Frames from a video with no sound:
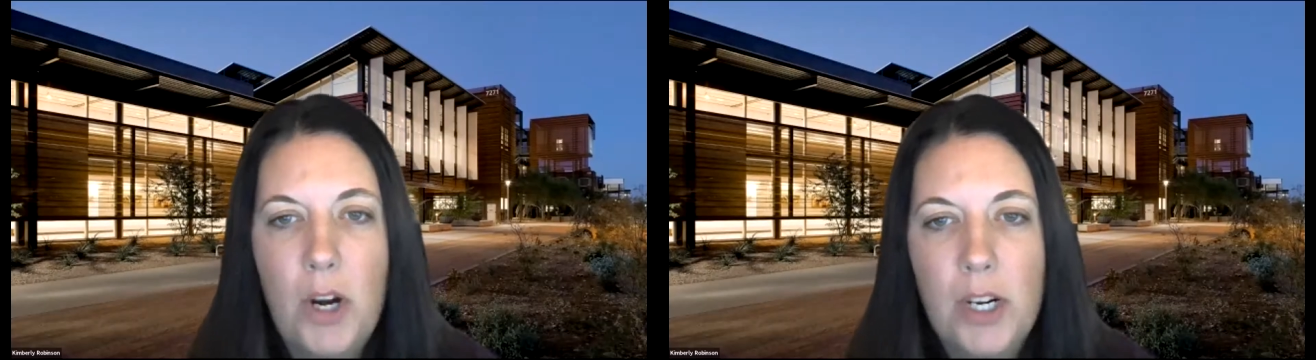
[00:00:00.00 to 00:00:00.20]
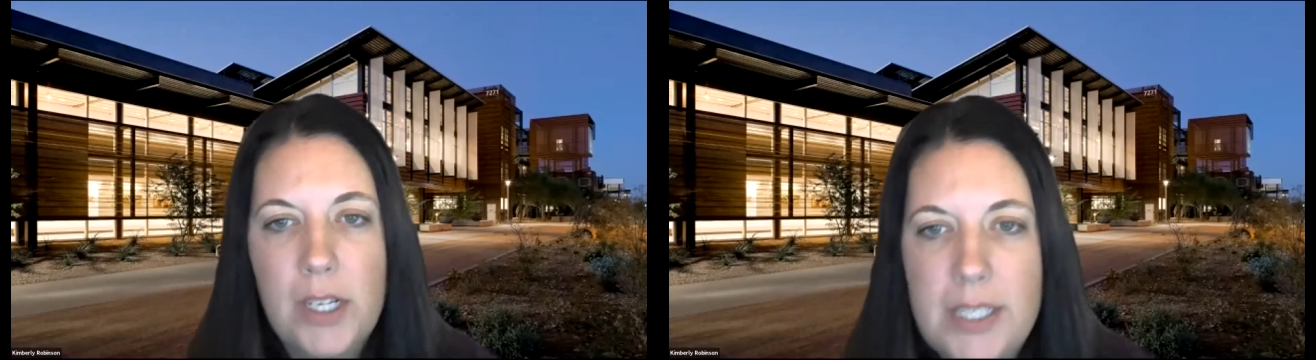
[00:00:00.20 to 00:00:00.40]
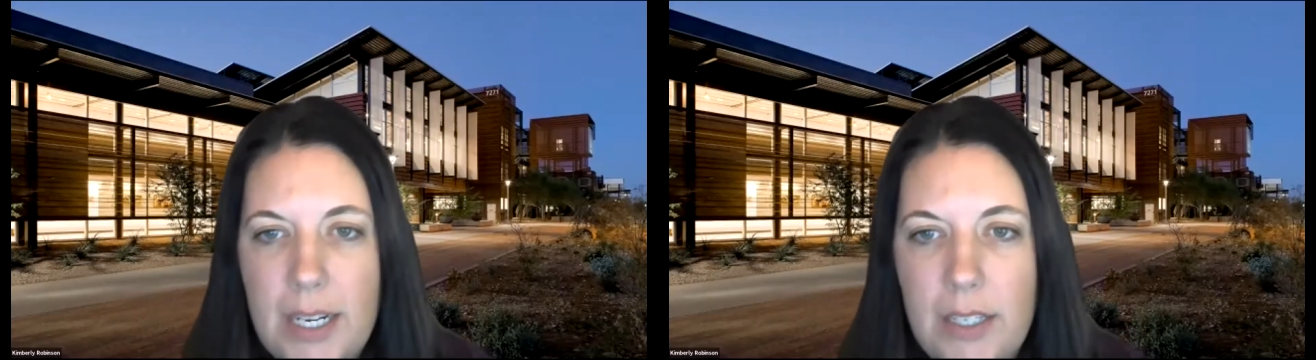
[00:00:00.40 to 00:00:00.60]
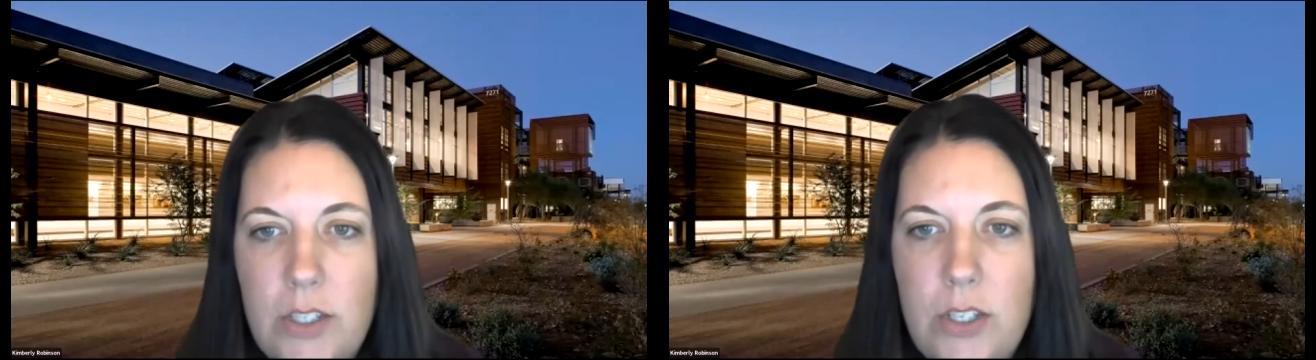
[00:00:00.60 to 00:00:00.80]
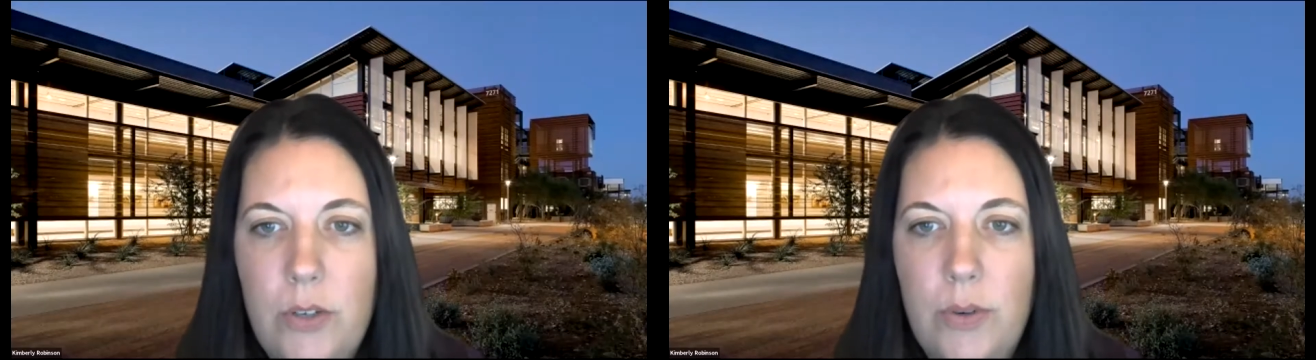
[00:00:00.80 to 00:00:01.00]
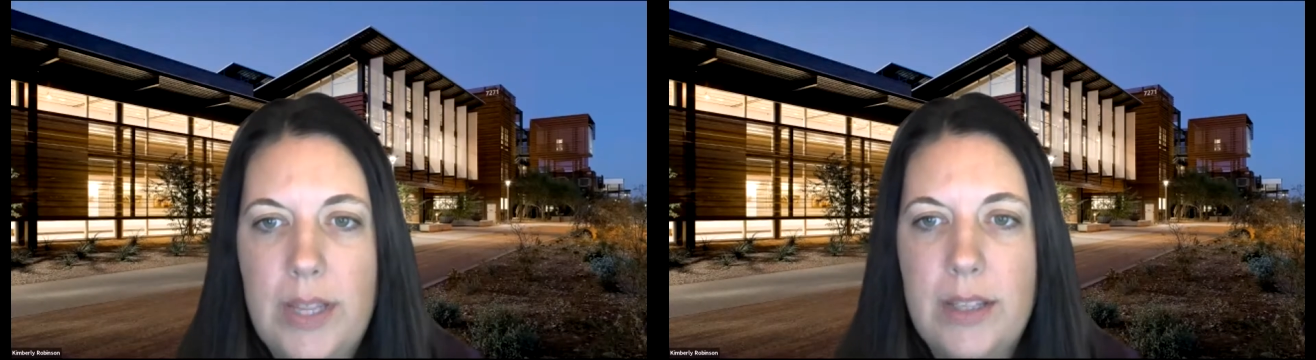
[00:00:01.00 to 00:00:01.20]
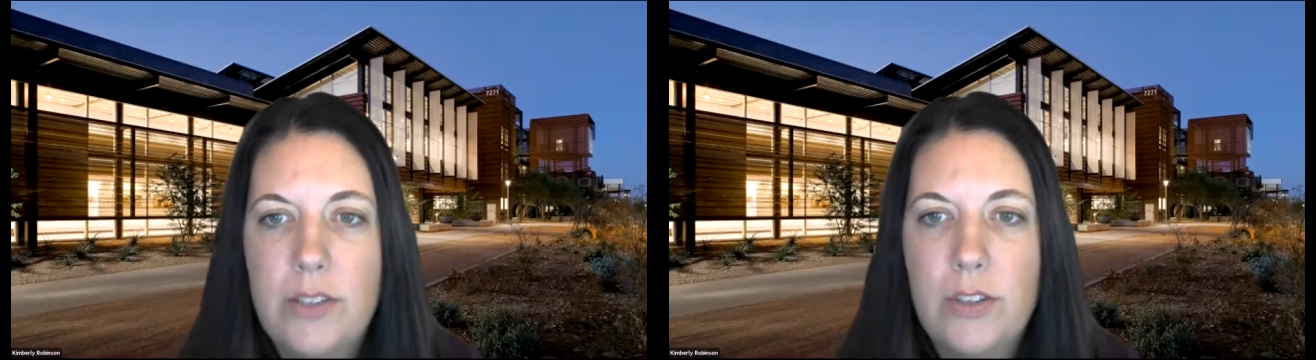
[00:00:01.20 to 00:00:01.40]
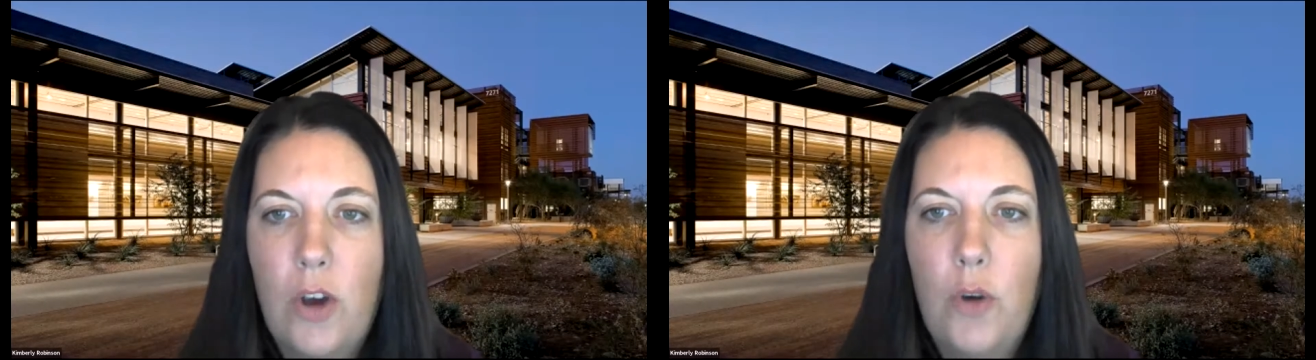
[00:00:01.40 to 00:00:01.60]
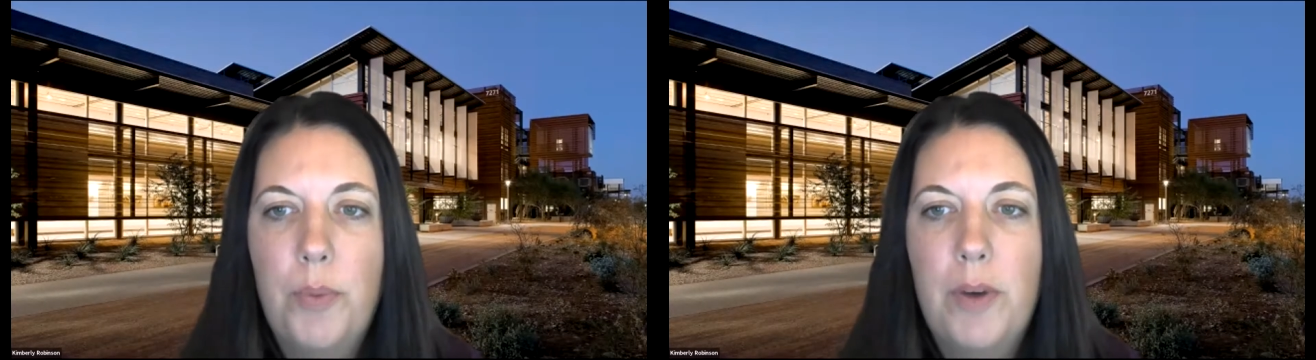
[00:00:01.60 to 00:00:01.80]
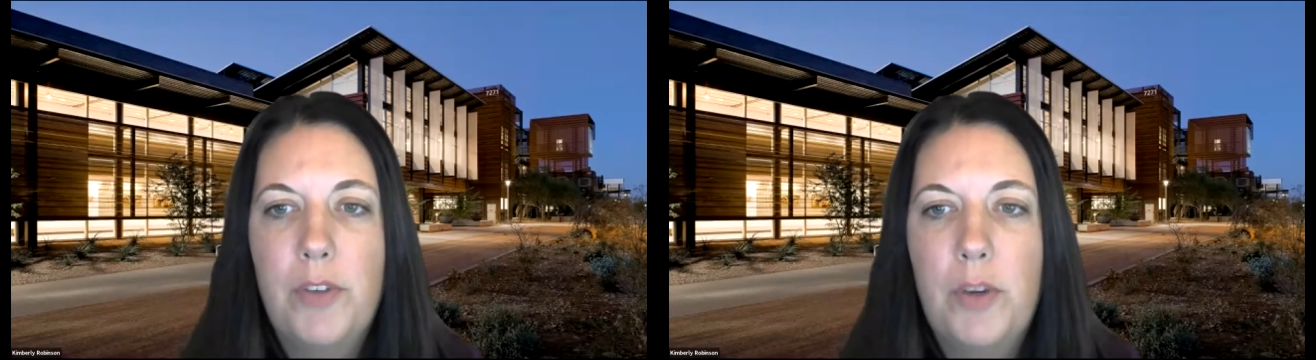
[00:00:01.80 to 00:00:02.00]
architect do in the scope
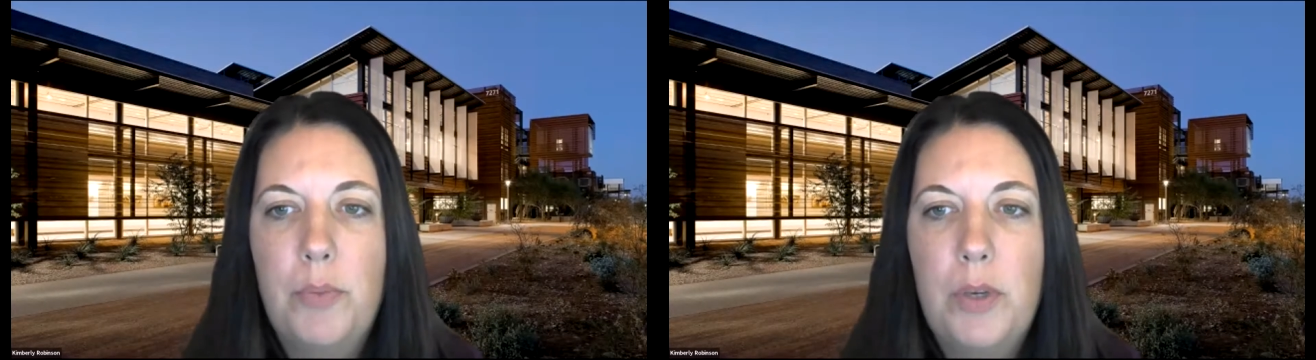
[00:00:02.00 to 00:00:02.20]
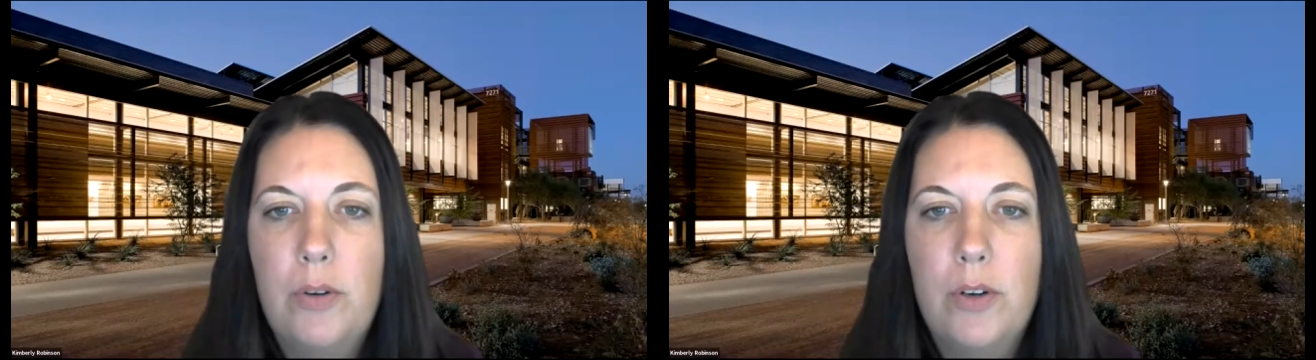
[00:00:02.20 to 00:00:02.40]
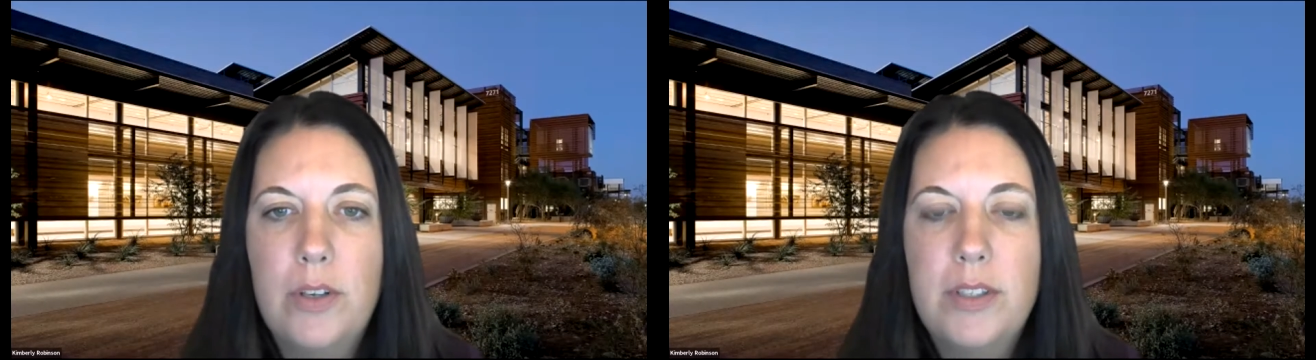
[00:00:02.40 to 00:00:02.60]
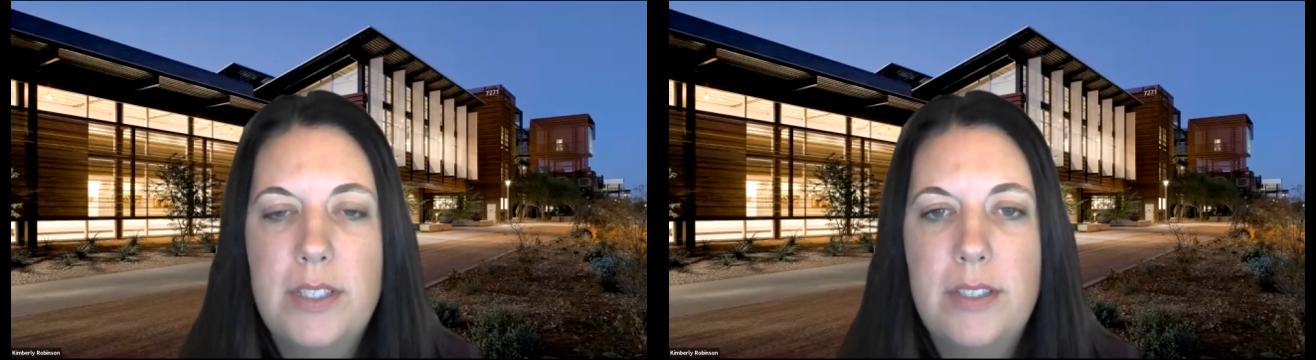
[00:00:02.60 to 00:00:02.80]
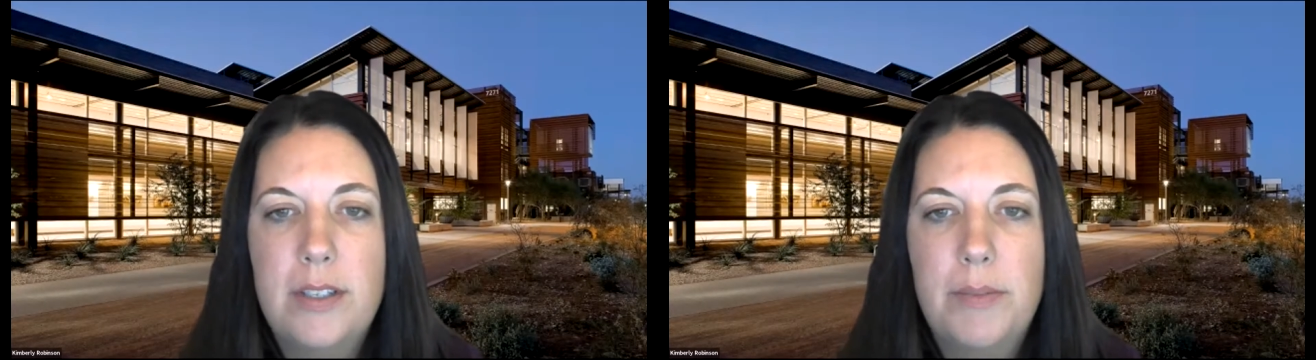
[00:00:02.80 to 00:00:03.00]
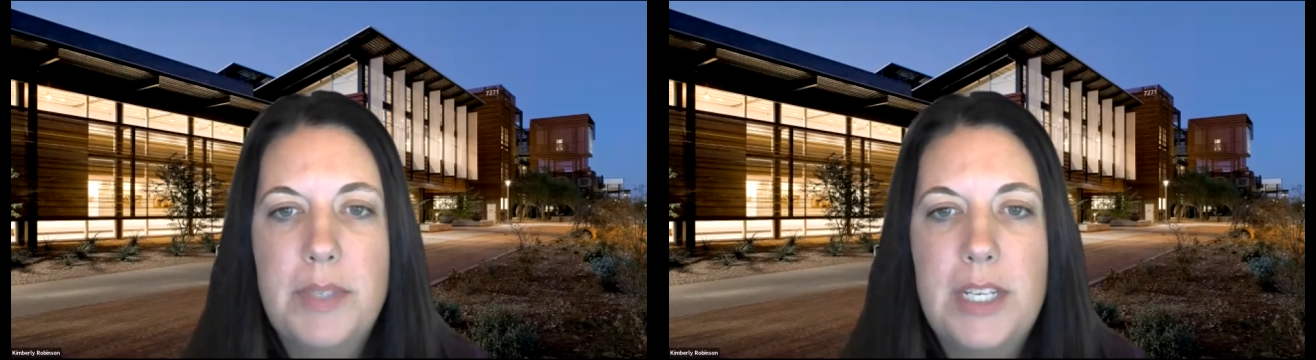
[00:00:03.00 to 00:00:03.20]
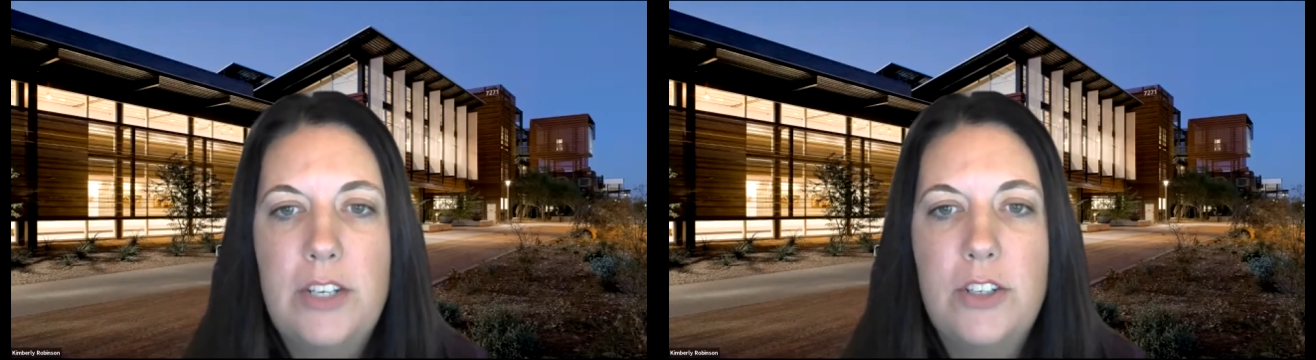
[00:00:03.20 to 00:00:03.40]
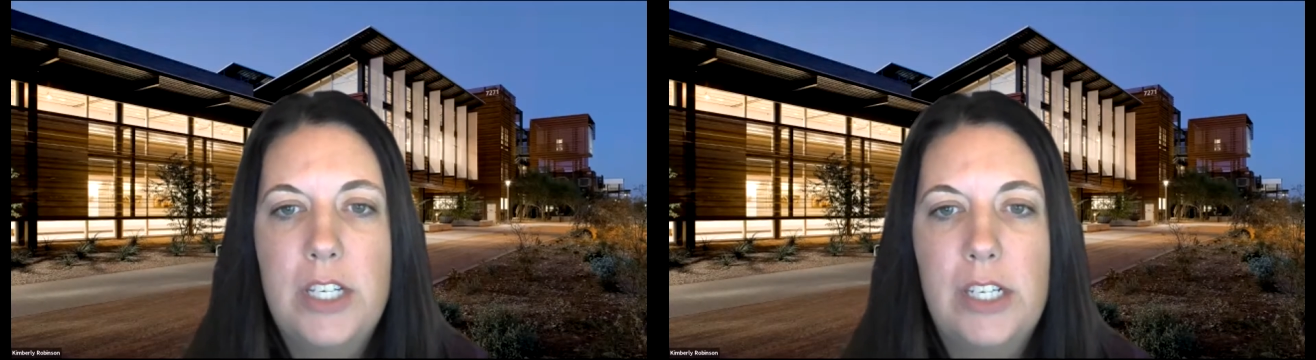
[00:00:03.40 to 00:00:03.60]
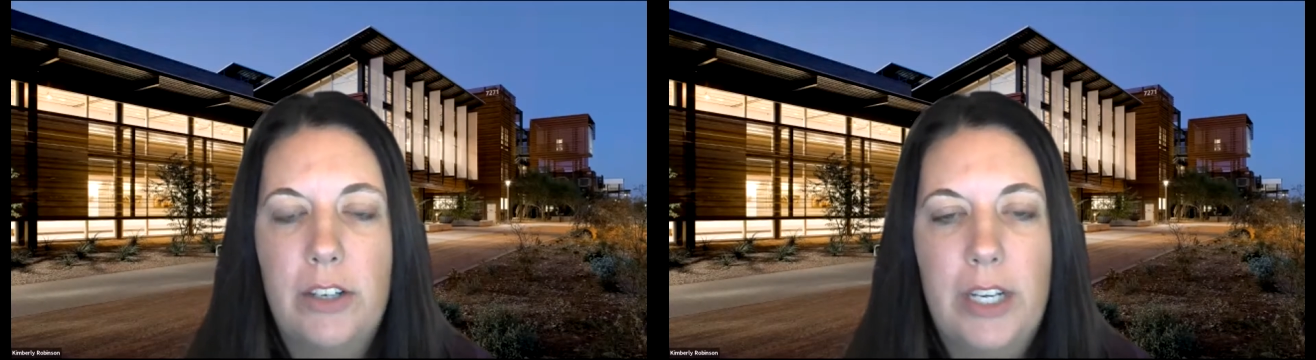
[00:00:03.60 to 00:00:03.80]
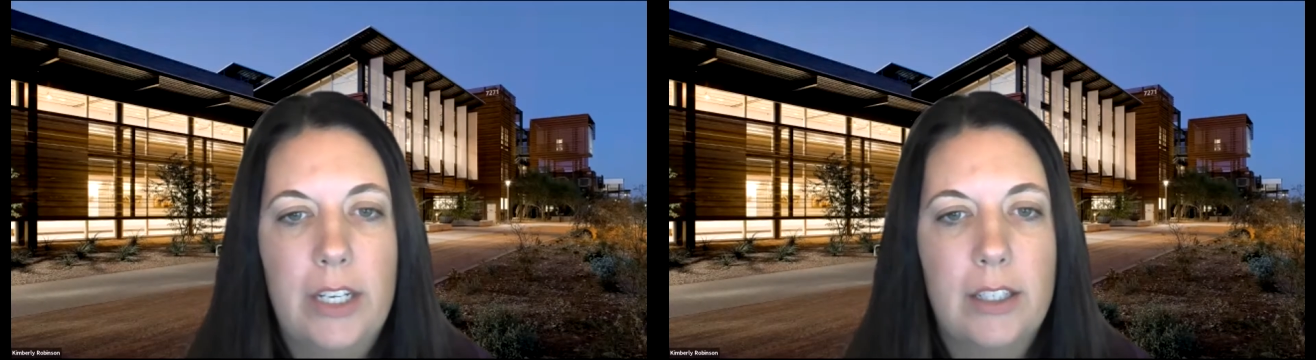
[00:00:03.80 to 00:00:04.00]
of computer systems
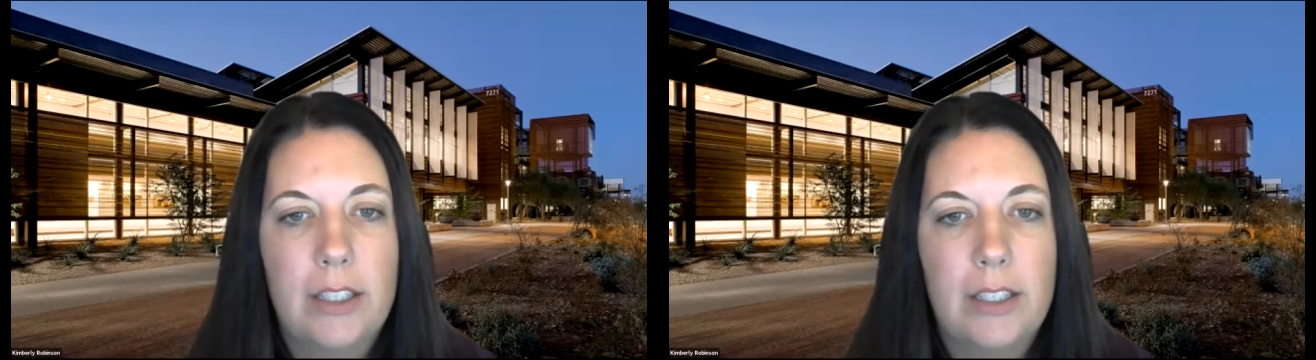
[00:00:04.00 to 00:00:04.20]
engineering?